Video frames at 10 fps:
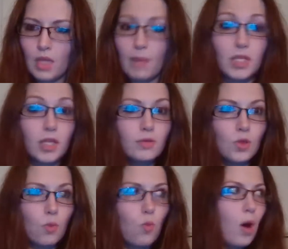I mean, there was
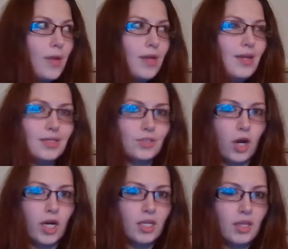a woman in
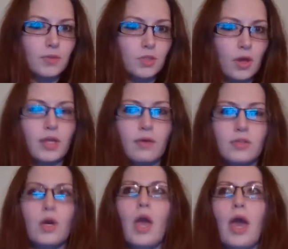Target that was there was
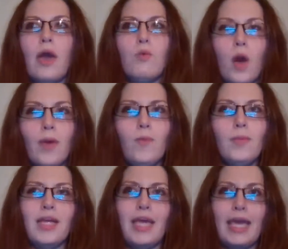a white
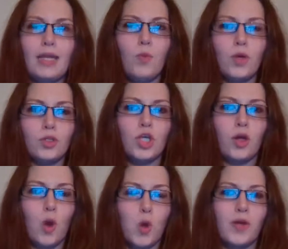woman in a wheelchair
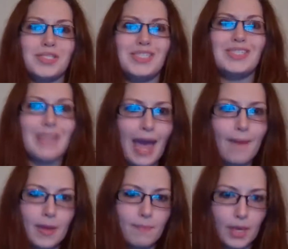going around
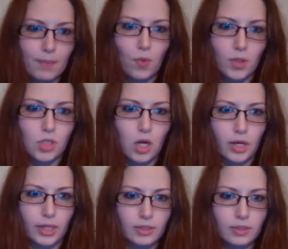stabbing people in
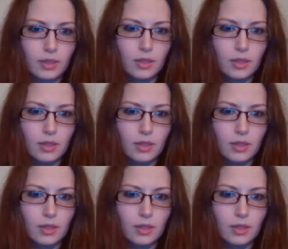Target.